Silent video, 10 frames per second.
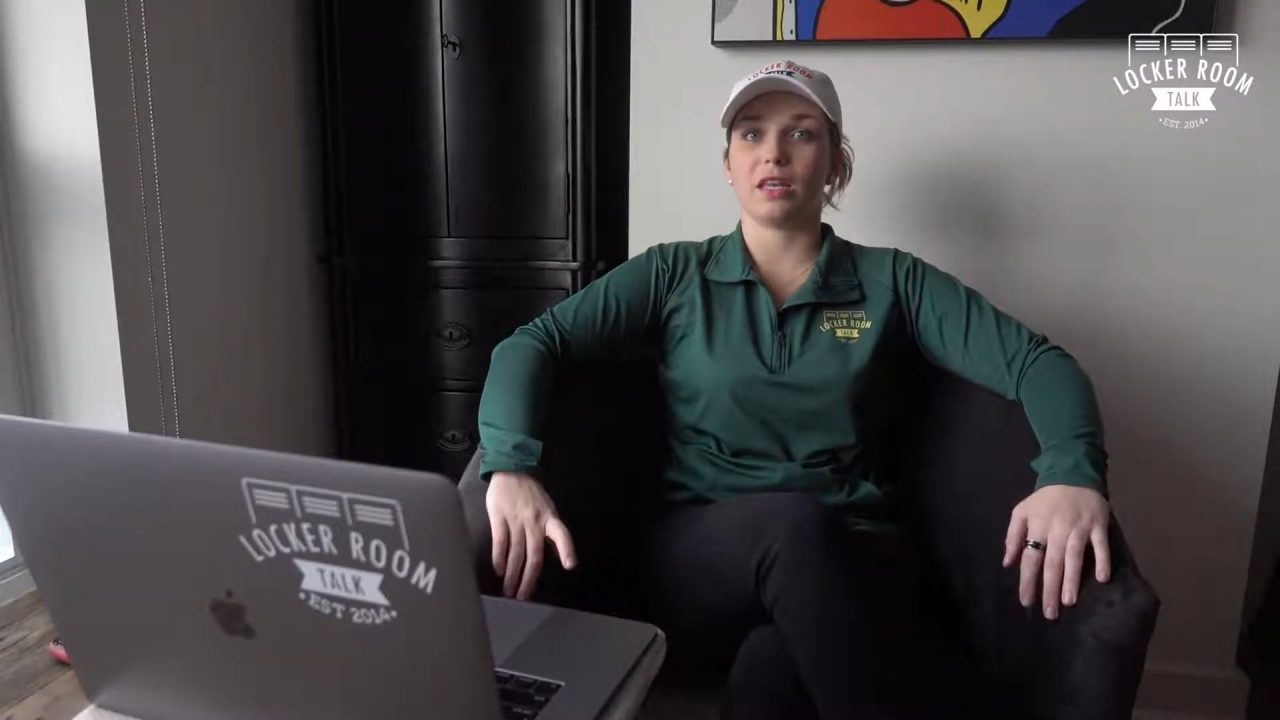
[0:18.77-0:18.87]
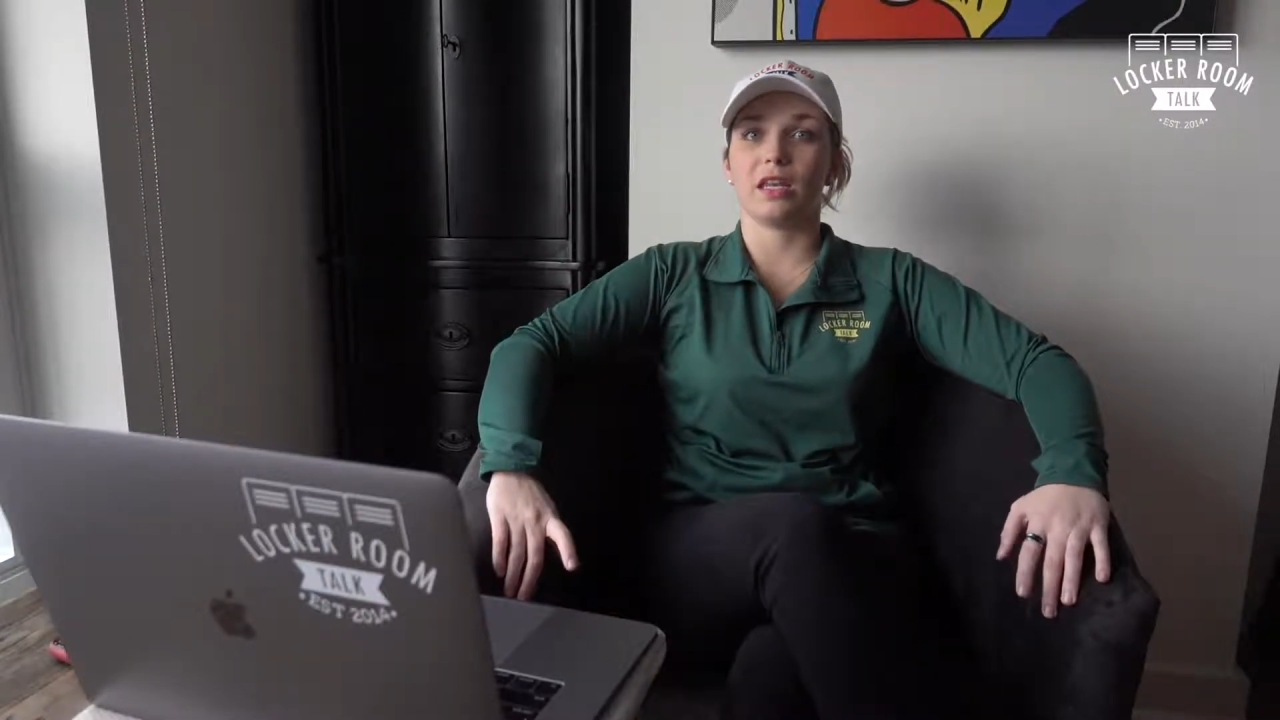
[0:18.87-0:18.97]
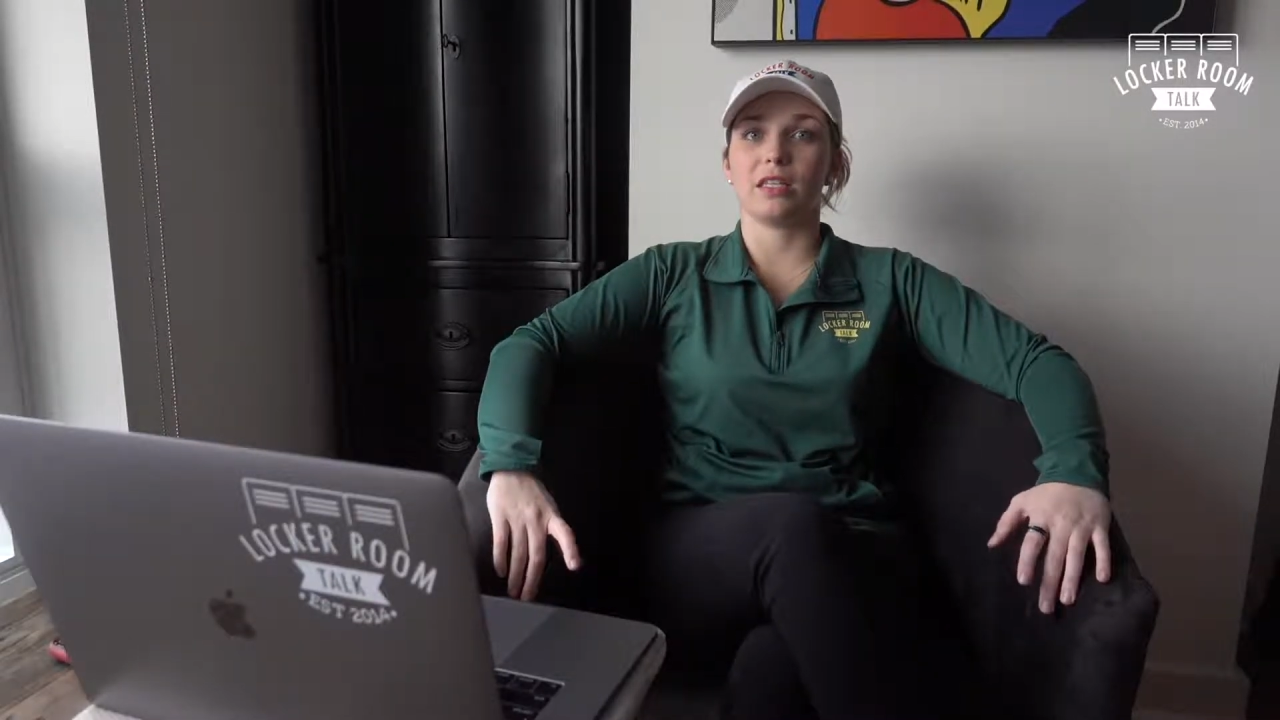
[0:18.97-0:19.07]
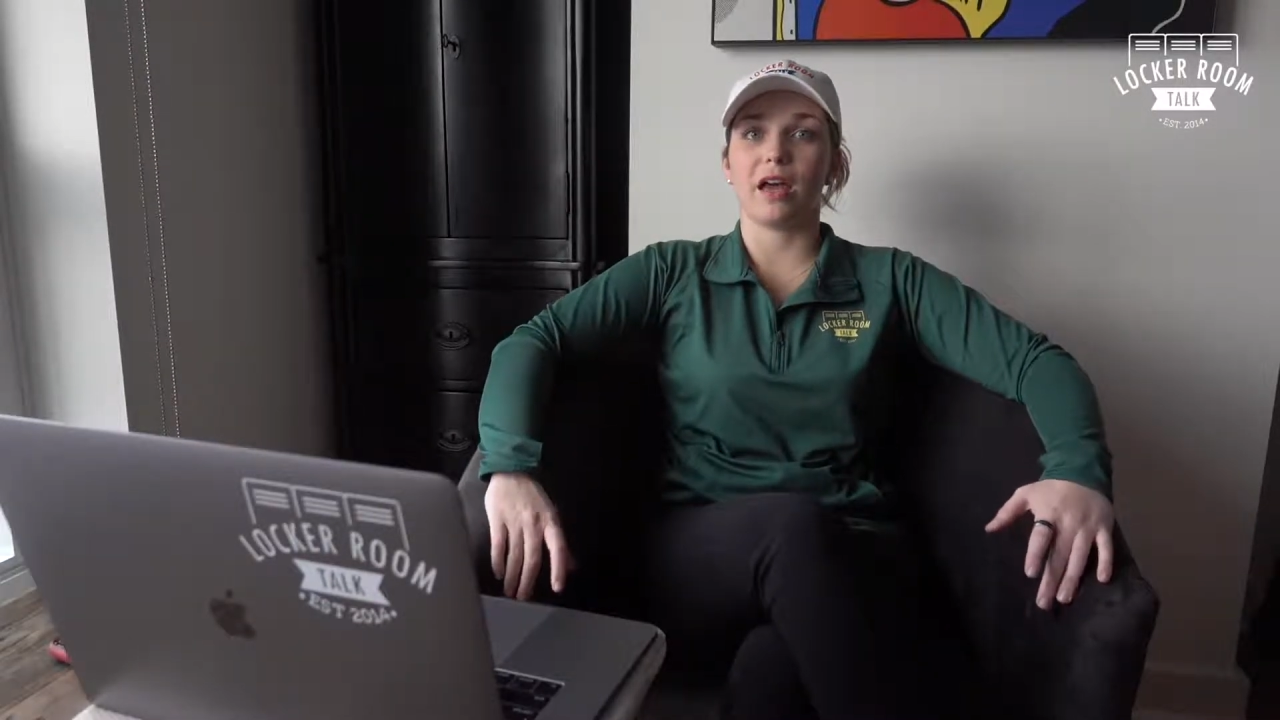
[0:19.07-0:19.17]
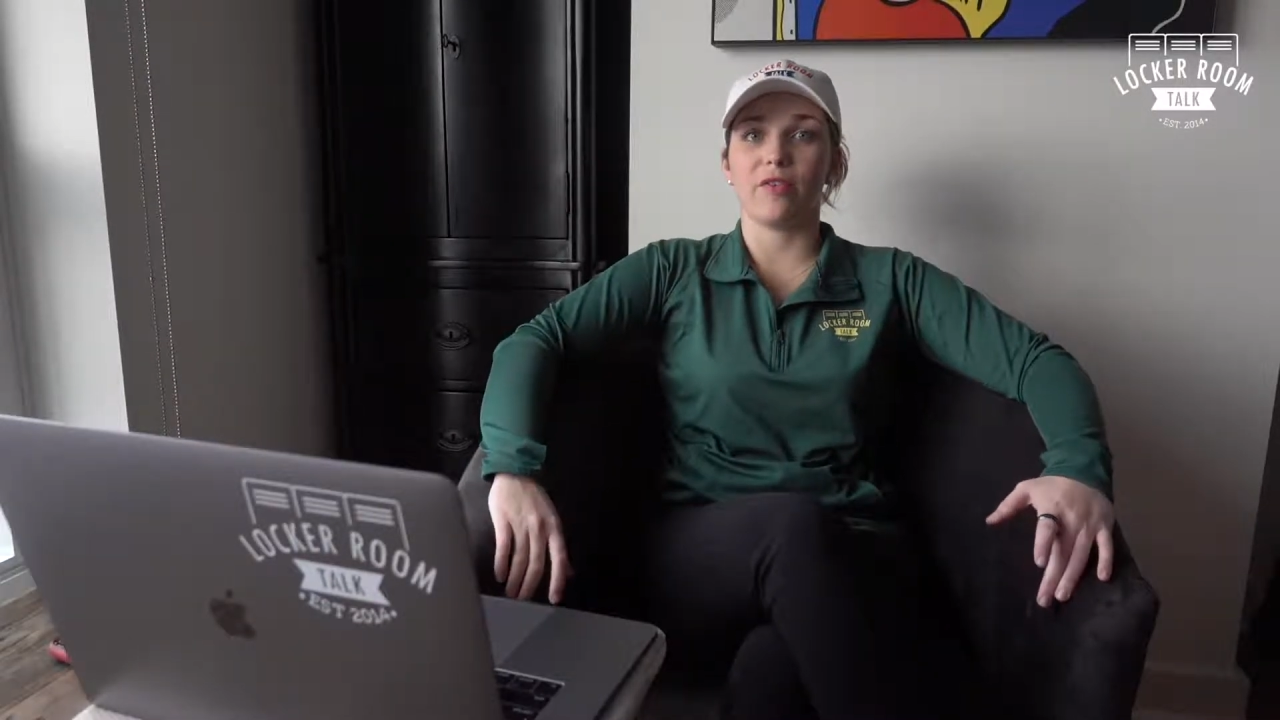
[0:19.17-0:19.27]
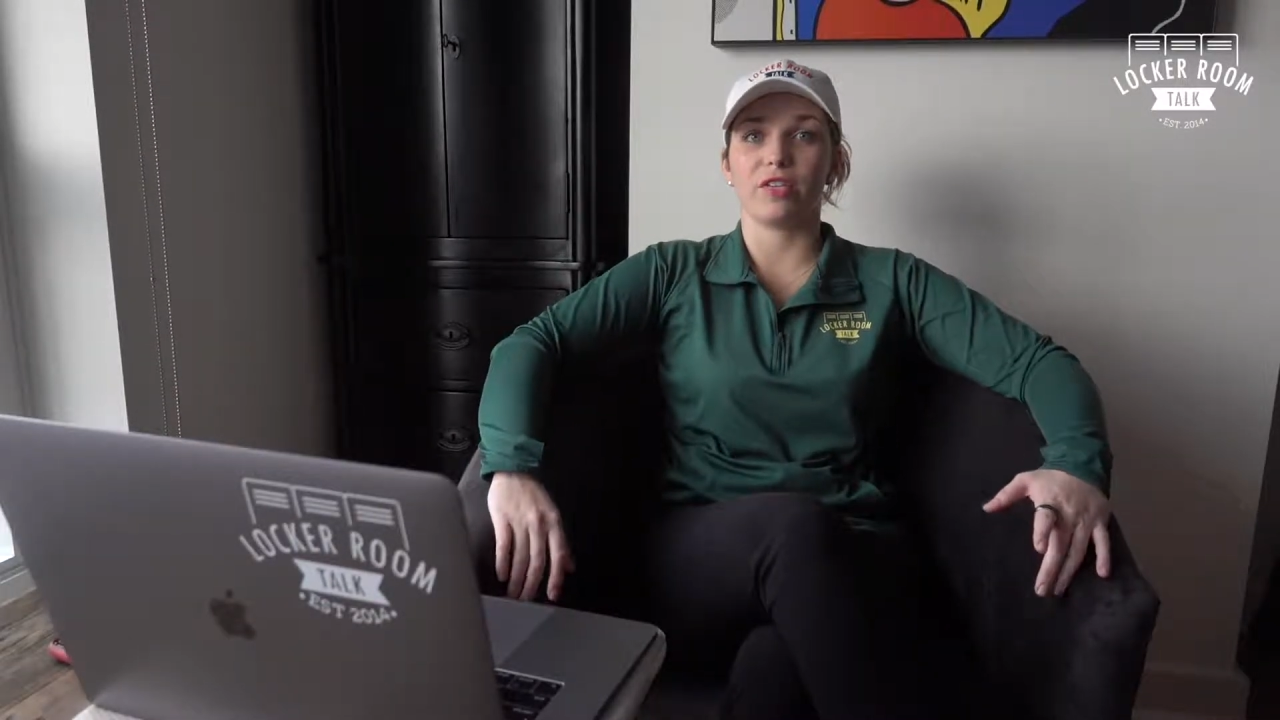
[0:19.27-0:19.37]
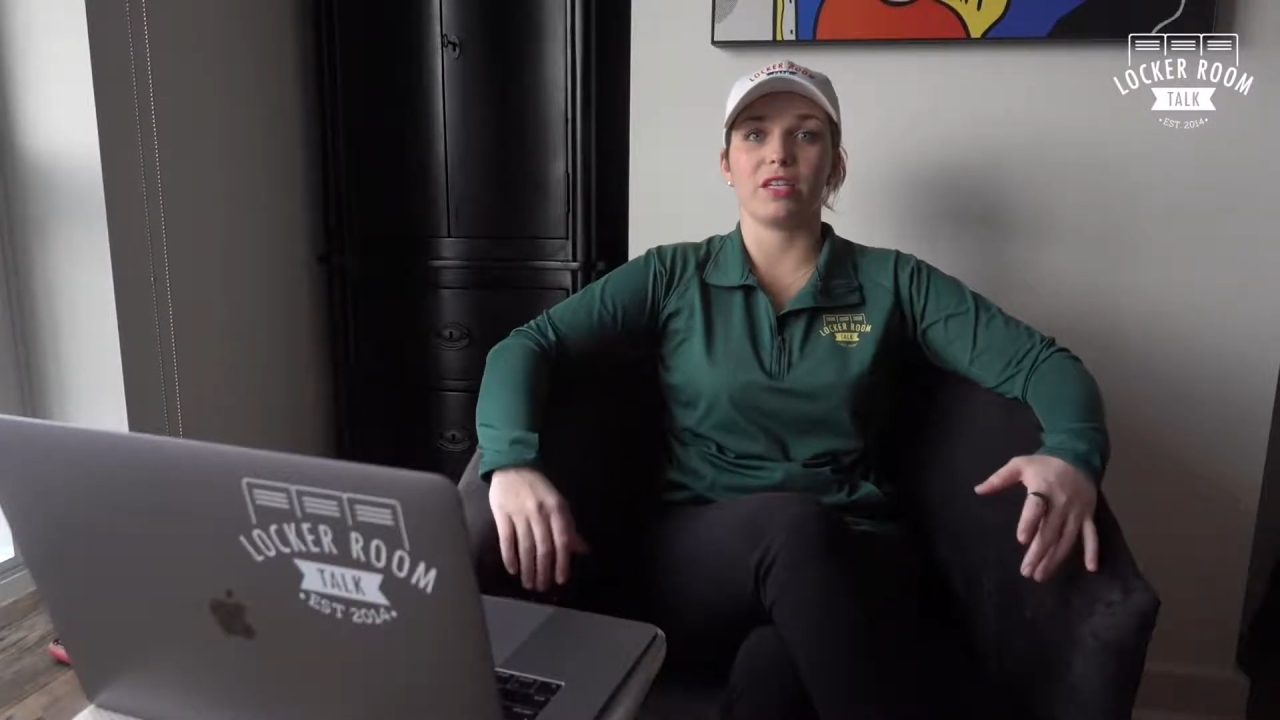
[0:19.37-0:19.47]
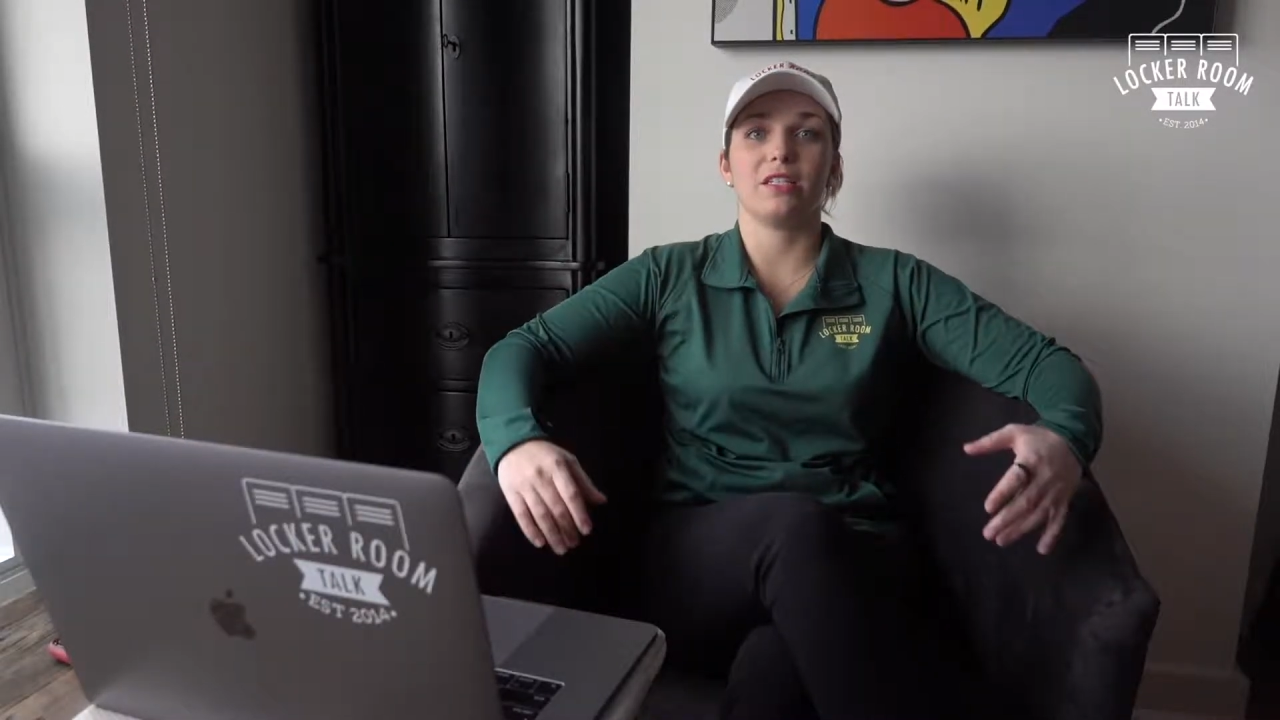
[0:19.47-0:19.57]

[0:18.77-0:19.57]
and it's obviously